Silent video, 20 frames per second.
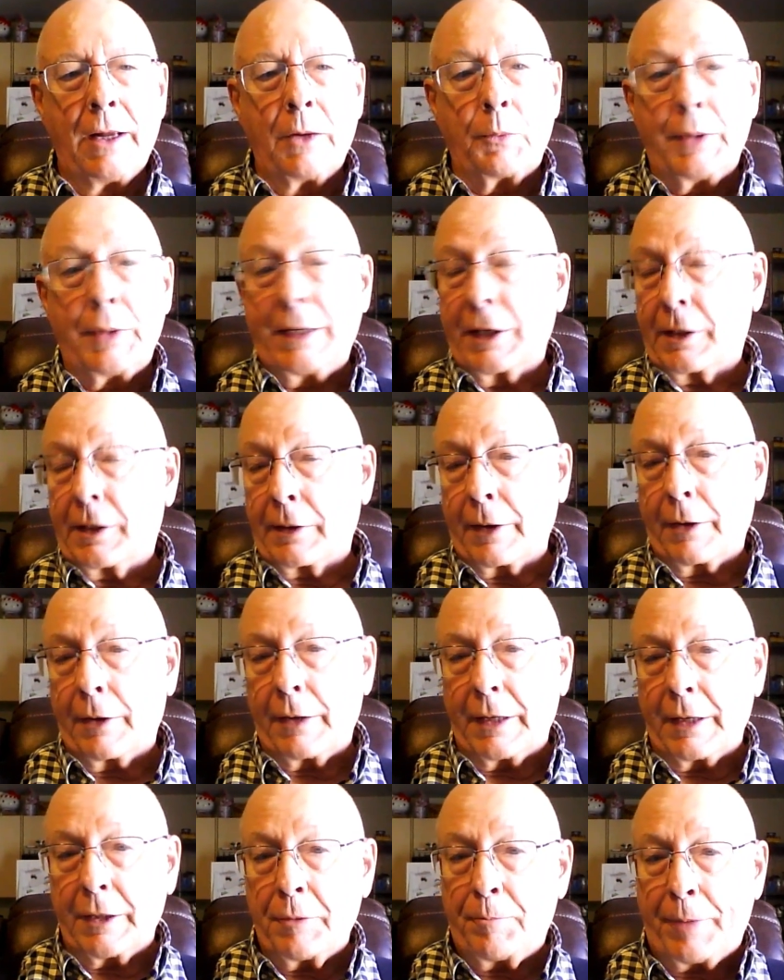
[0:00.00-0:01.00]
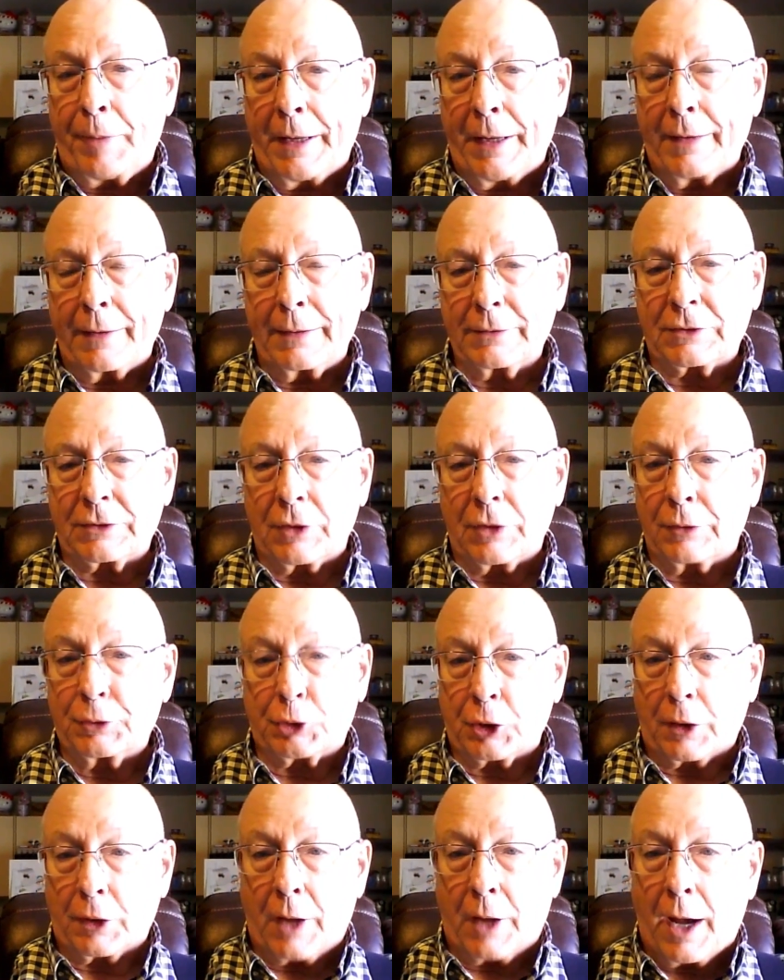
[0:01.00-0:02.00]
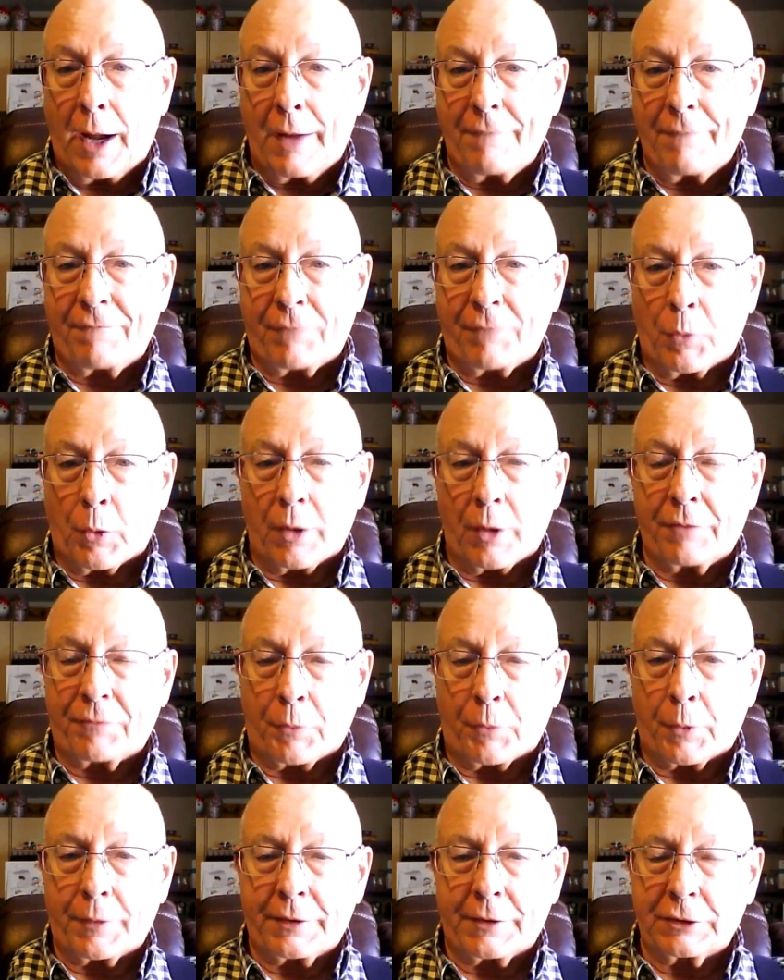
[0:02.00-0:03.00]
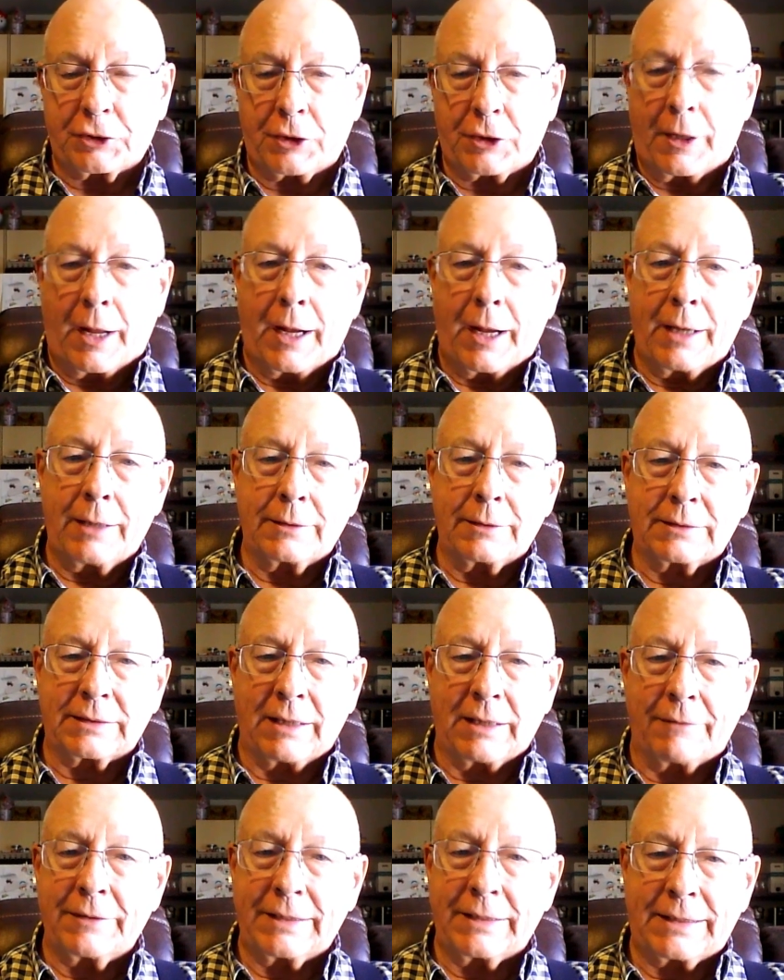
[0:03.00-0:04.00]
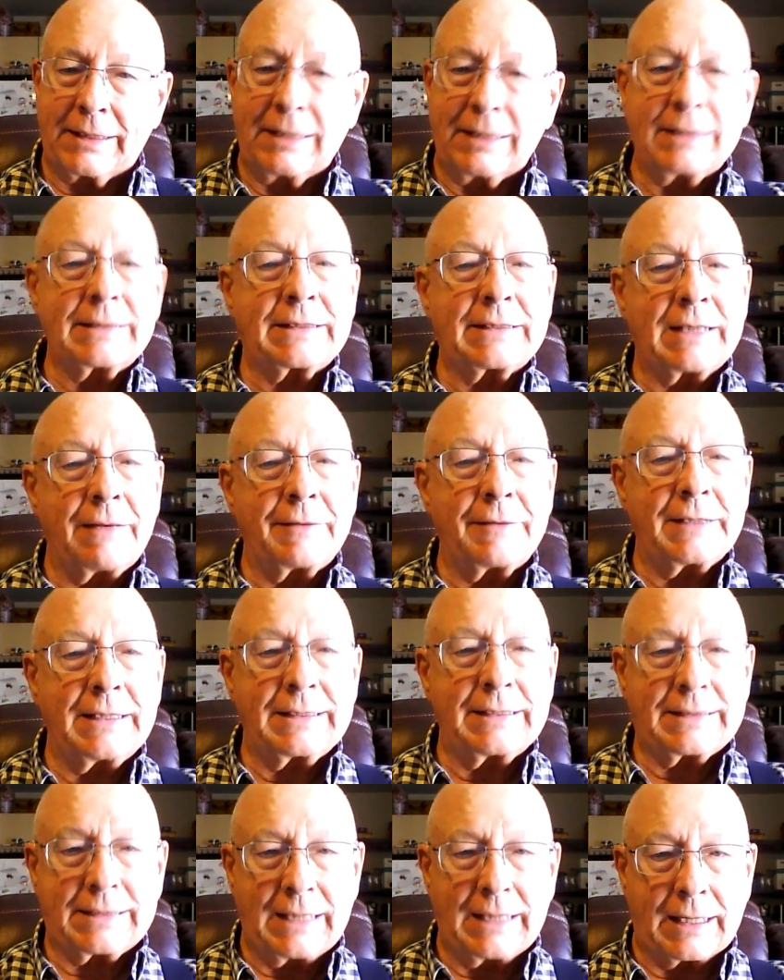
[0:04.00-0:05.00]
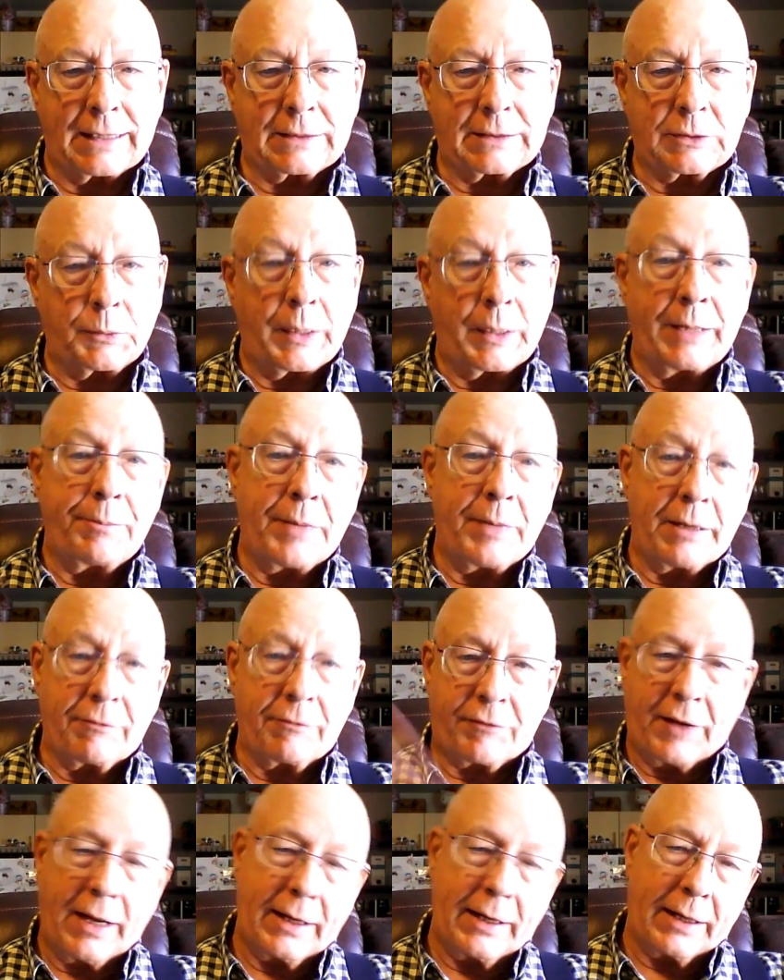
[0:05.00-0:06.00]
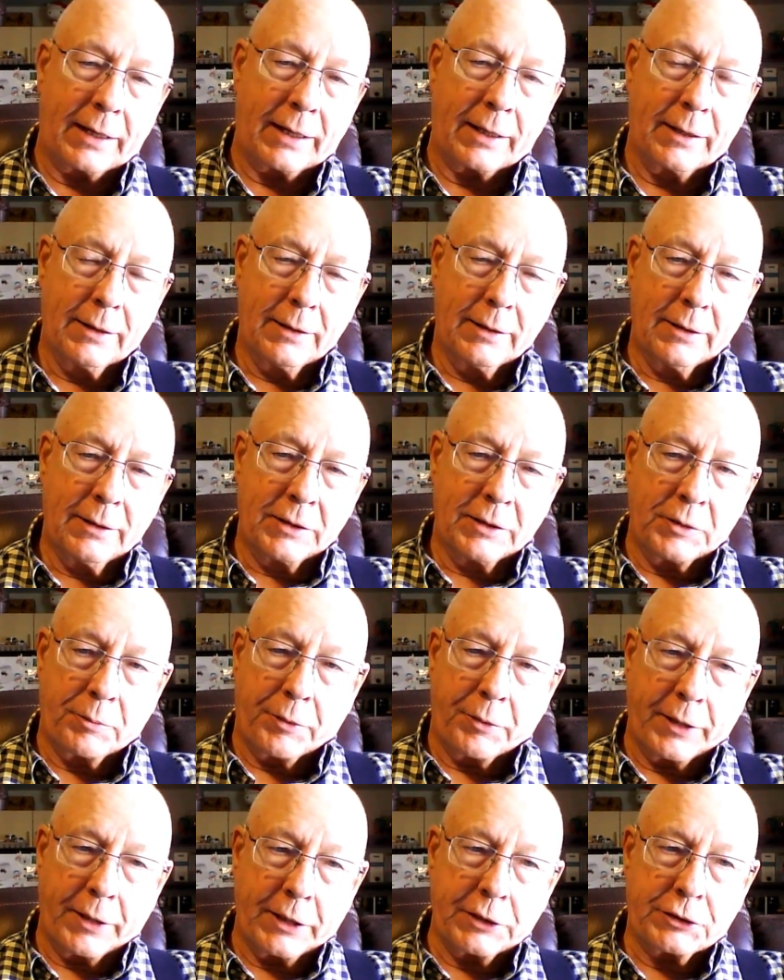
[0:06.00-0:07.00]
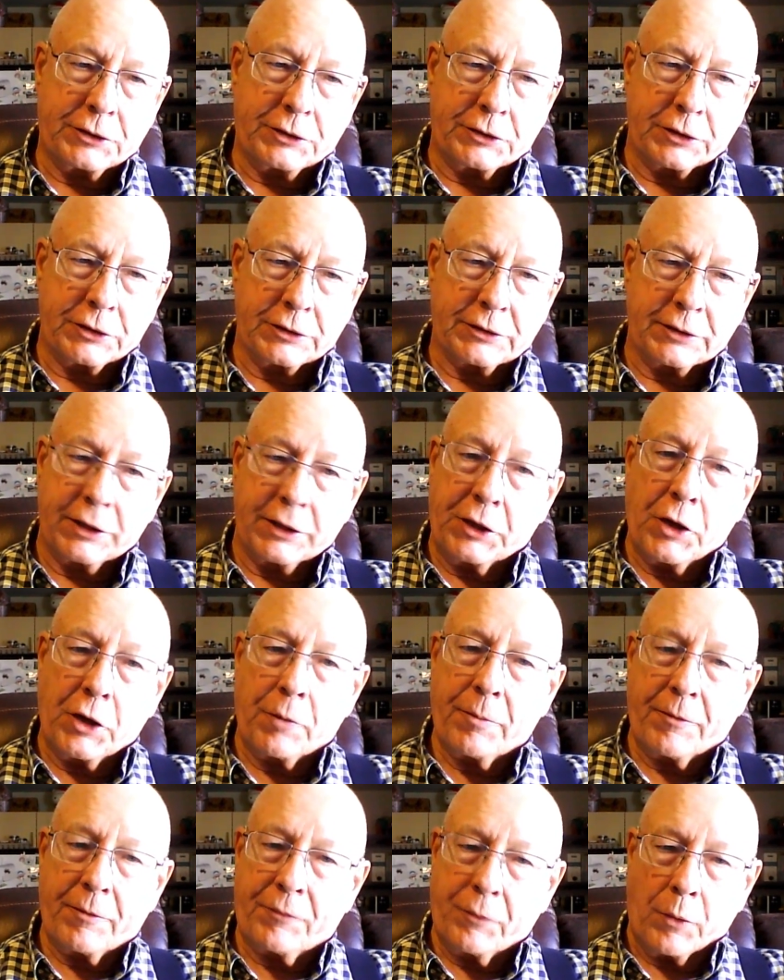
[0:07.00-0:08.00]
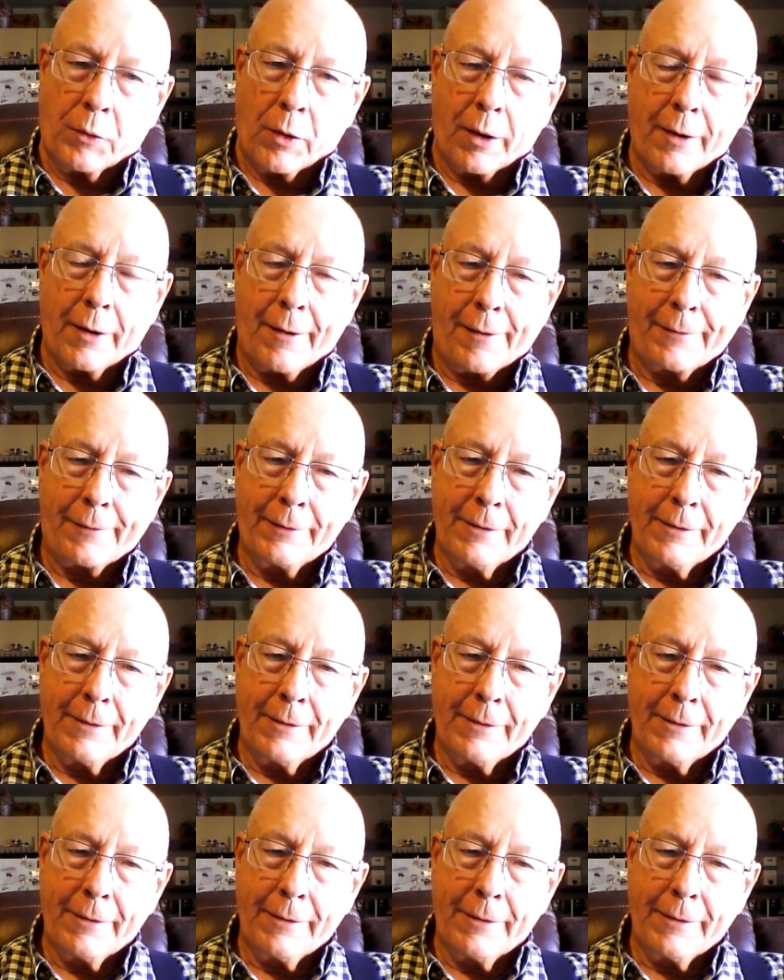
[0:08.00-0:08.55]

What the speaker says: We declared independence on July 4th, 4th of July, 1776. We'd been fighting the British just the year before,